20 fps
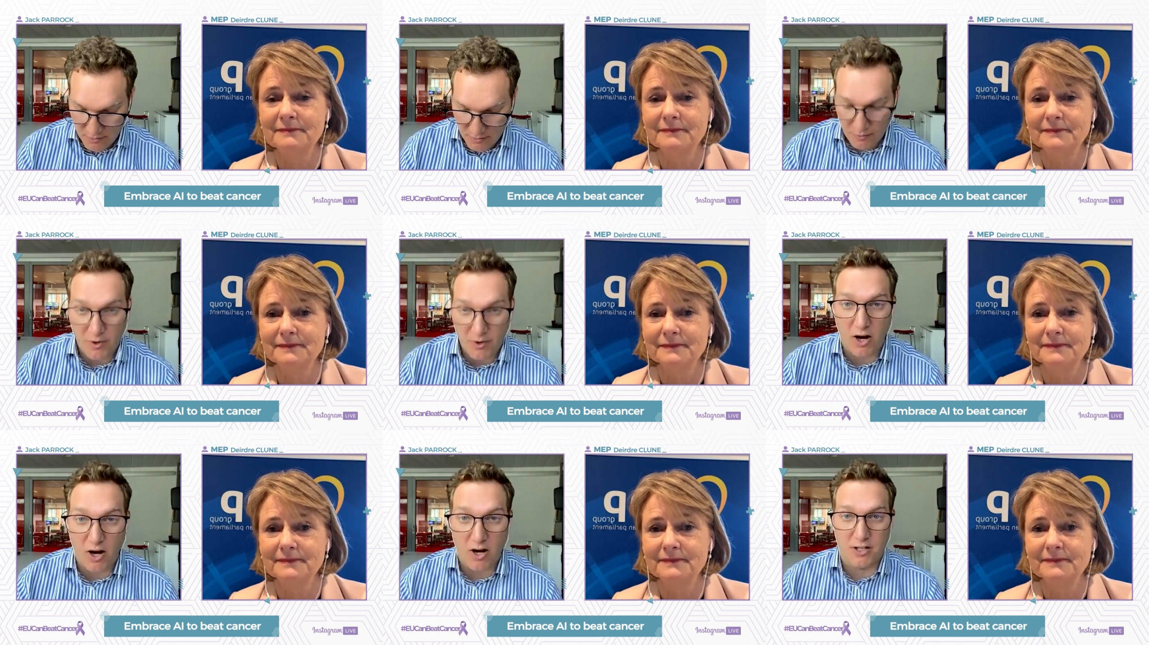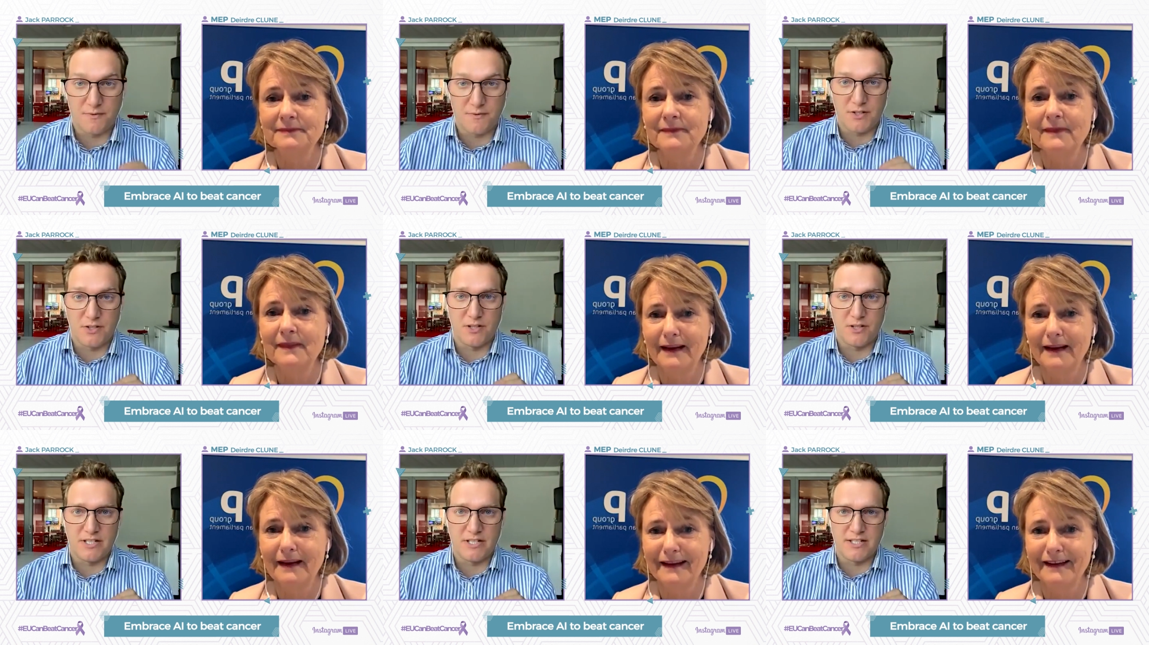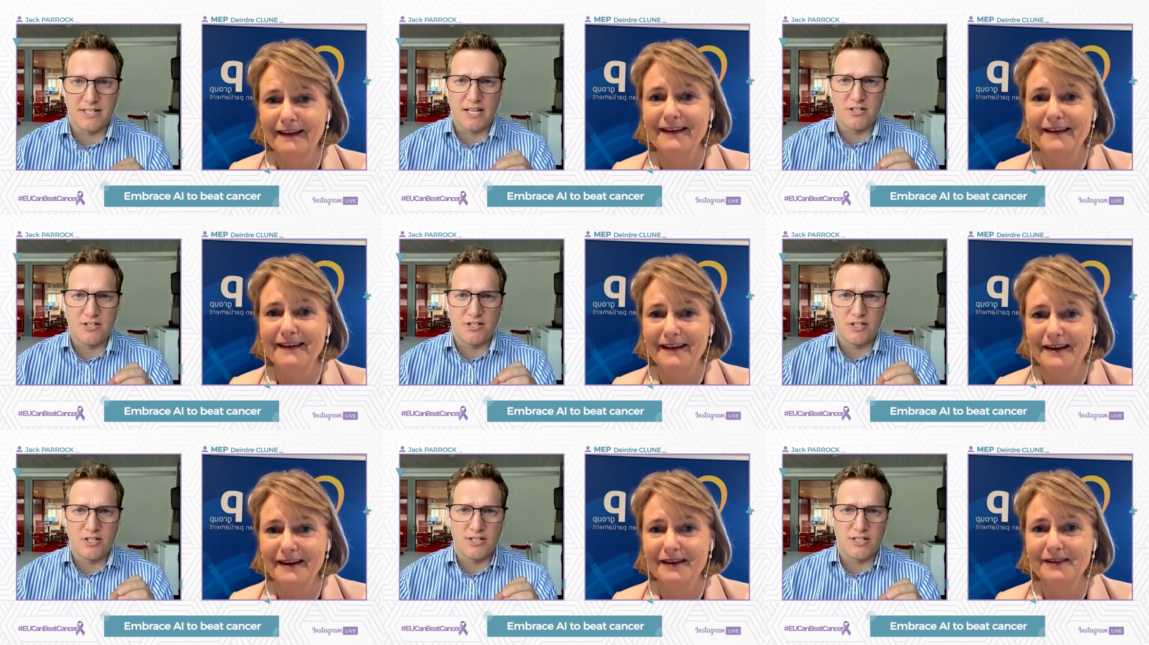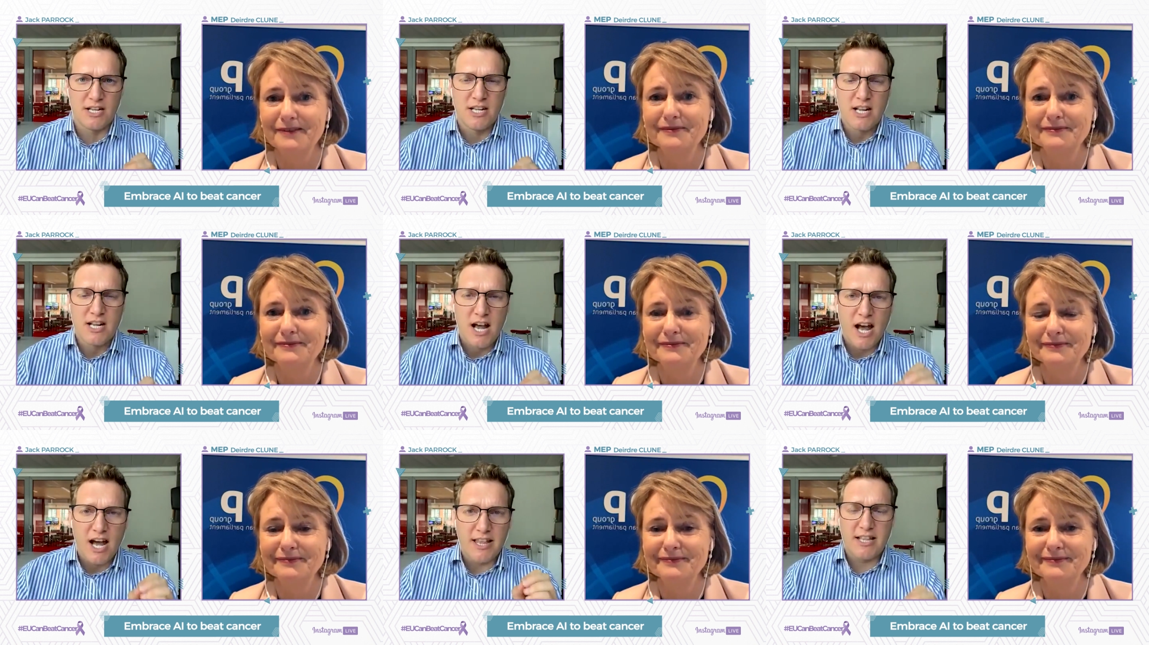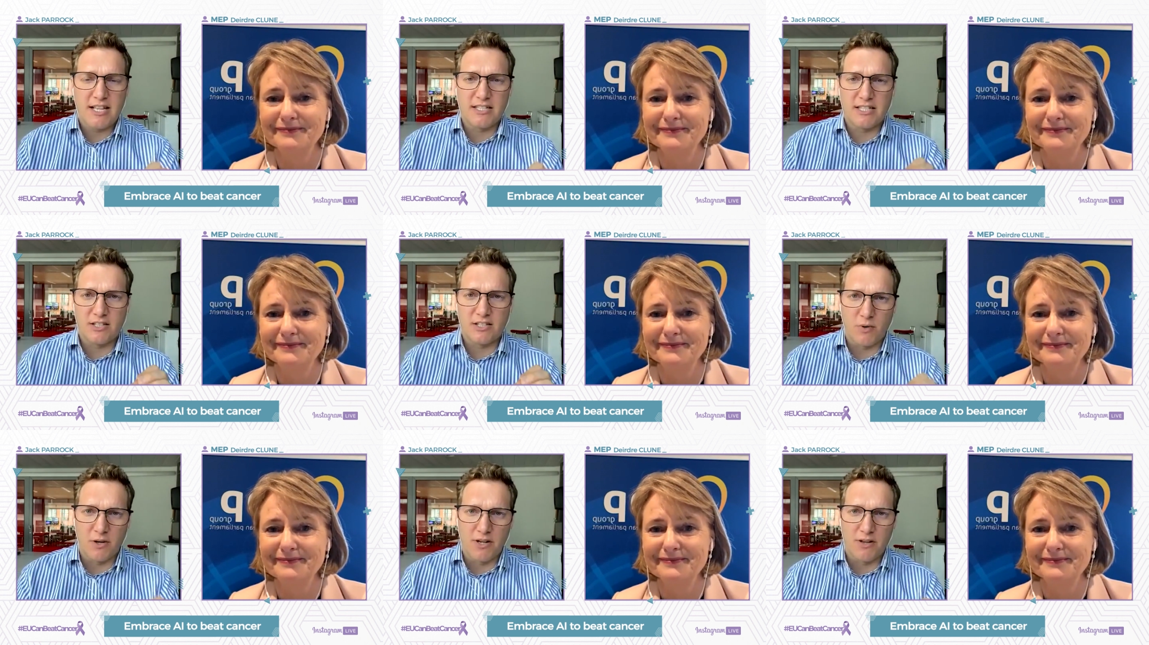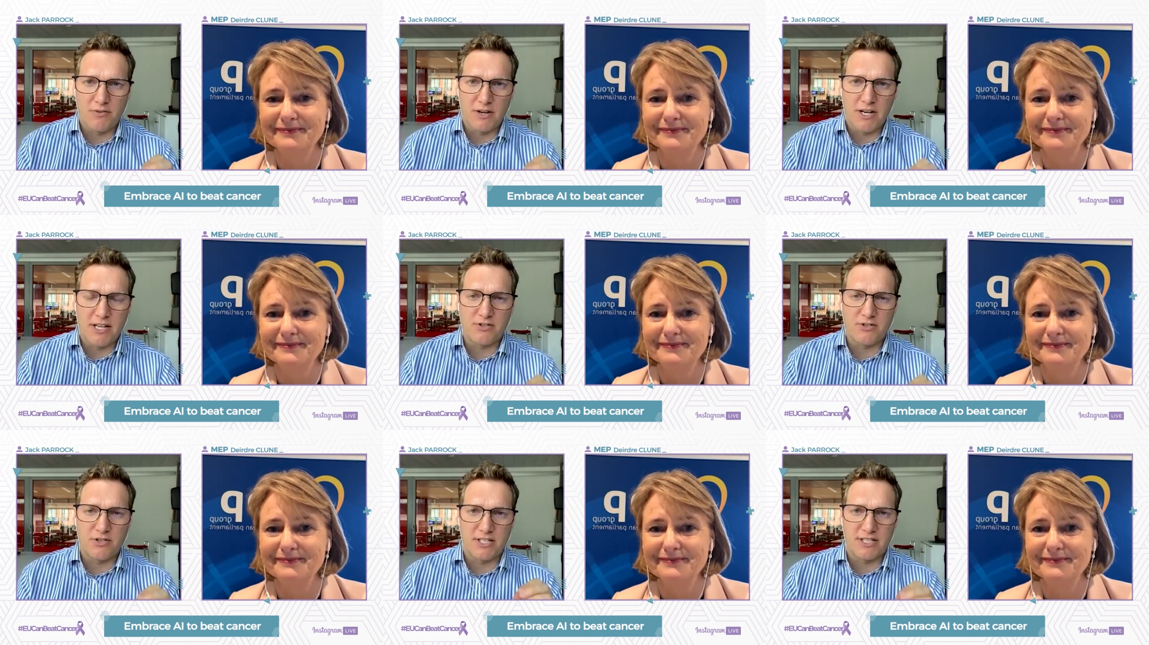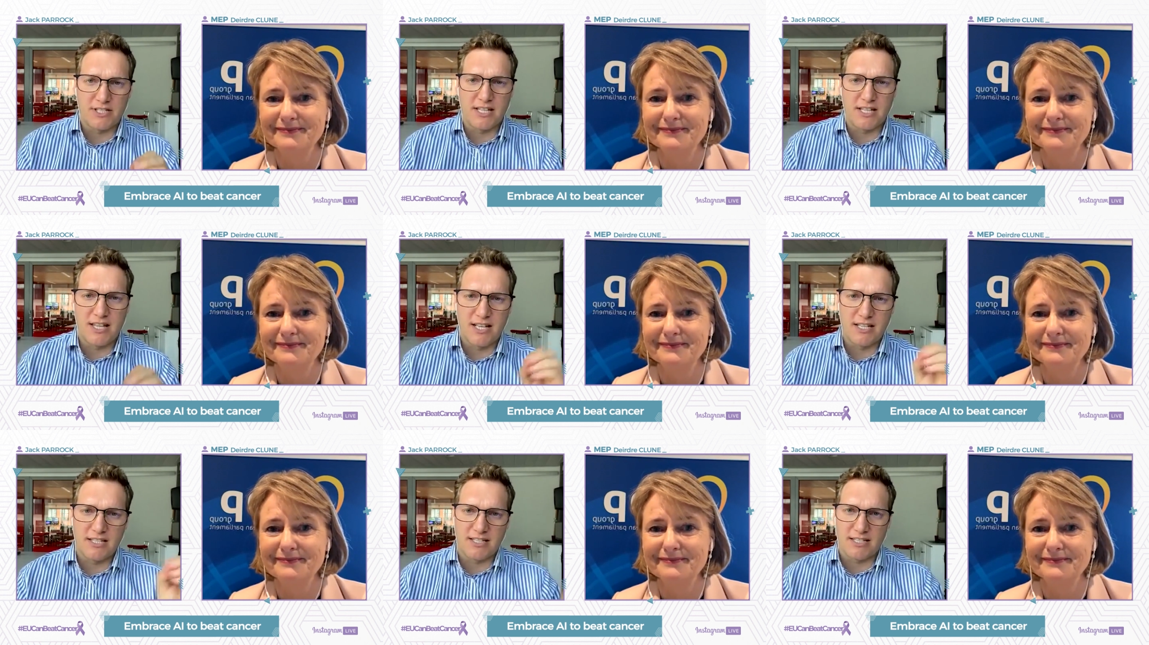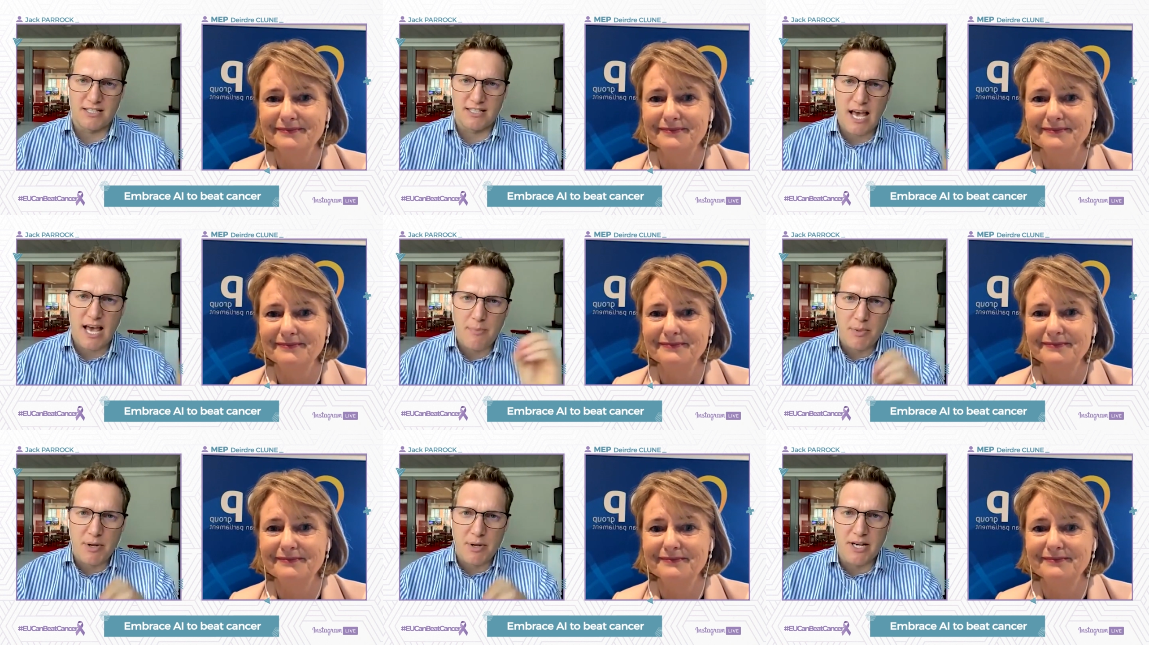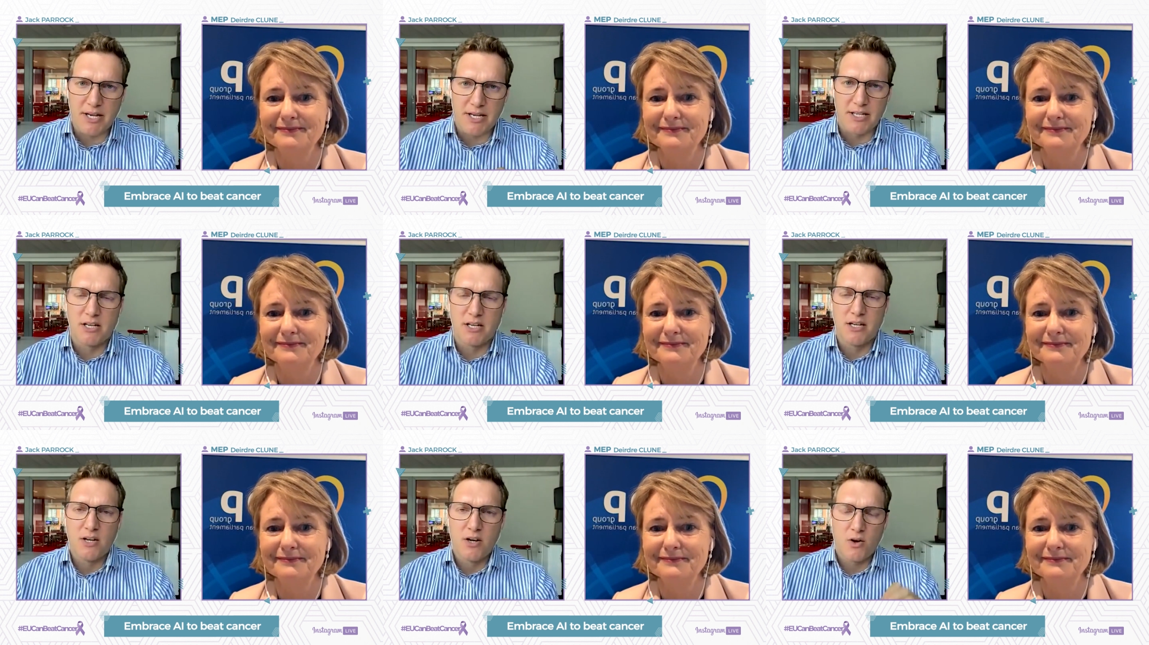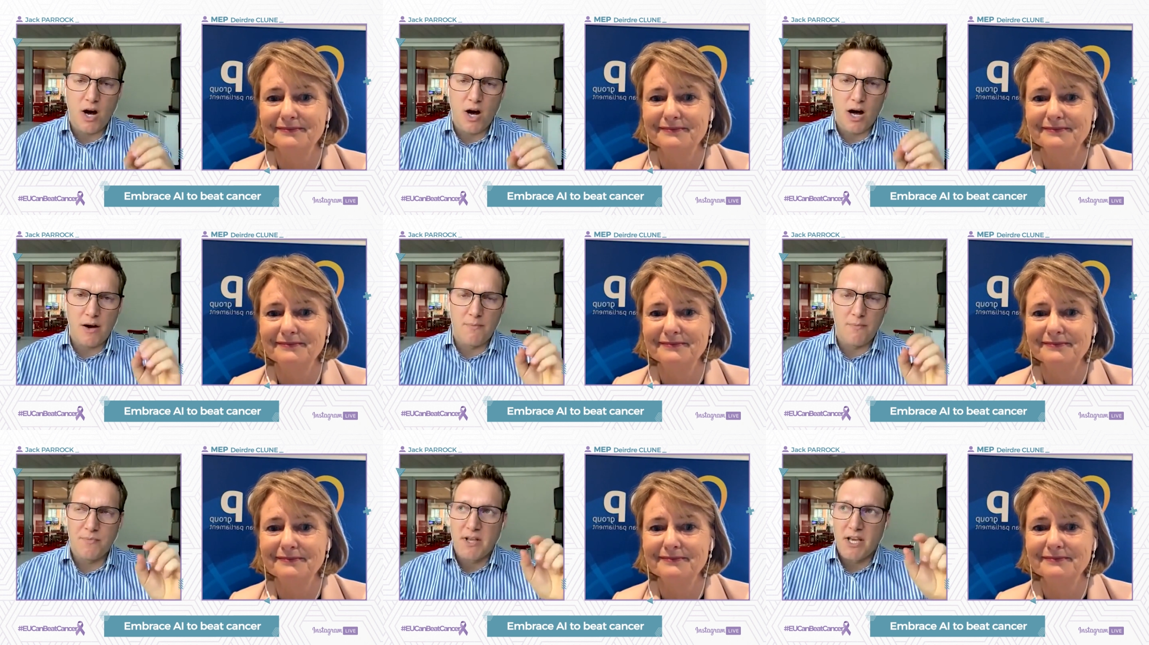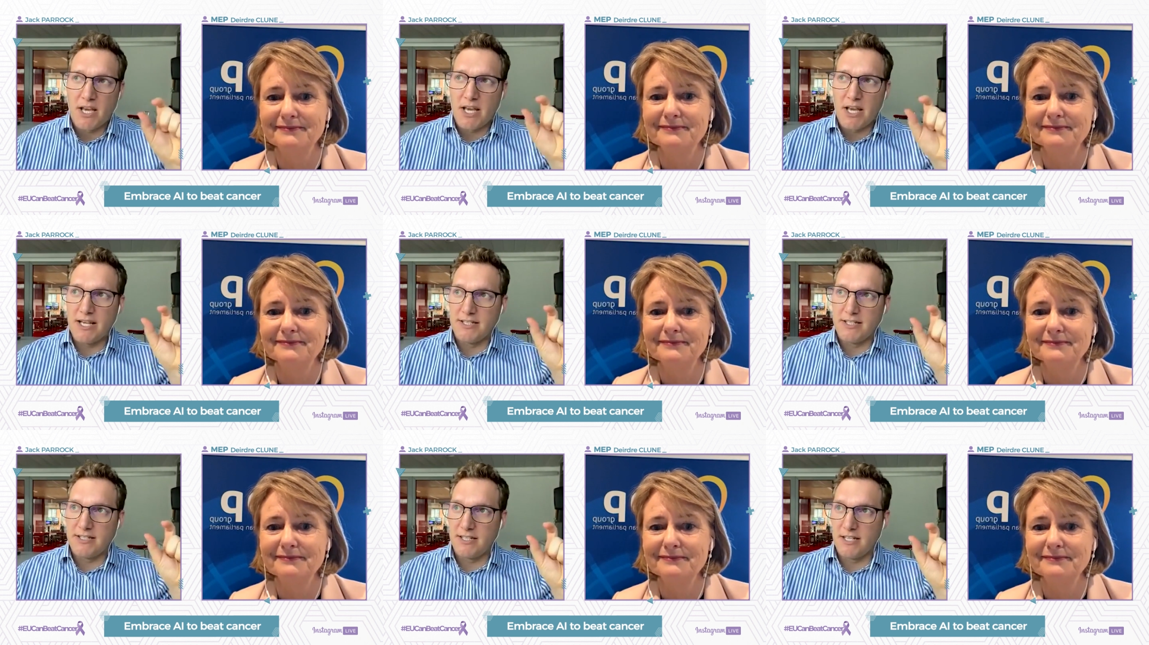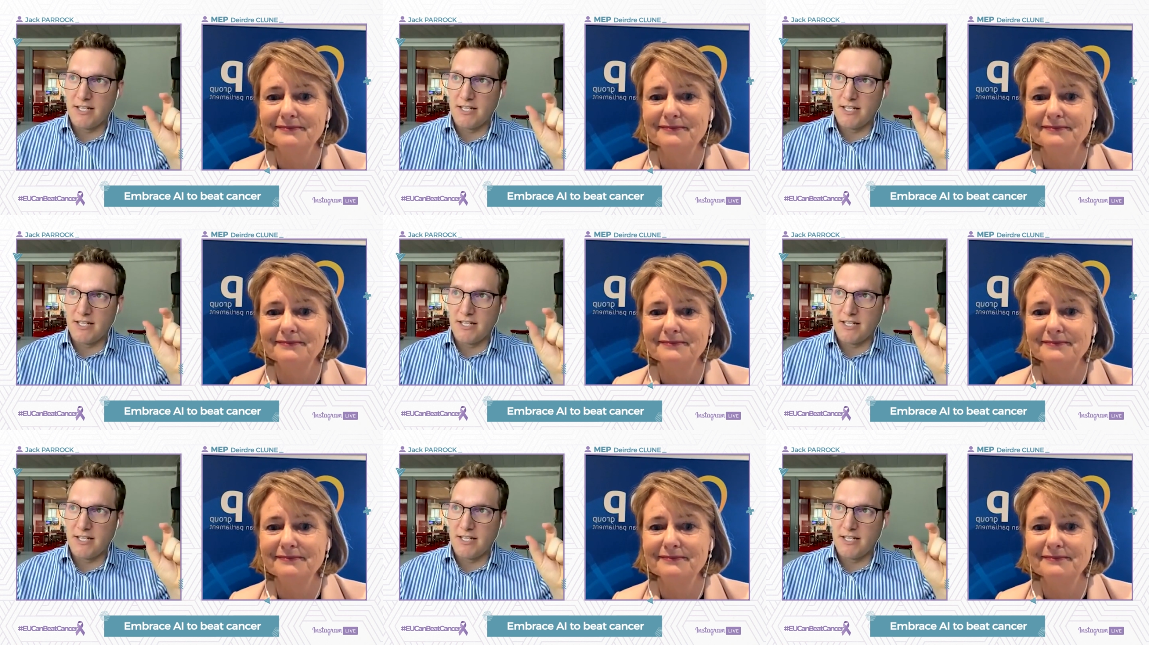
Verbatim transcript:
Speaker 1: for Artificial Intelligence. Yeah. I think this is one of the really interesting things that's happening, um, is,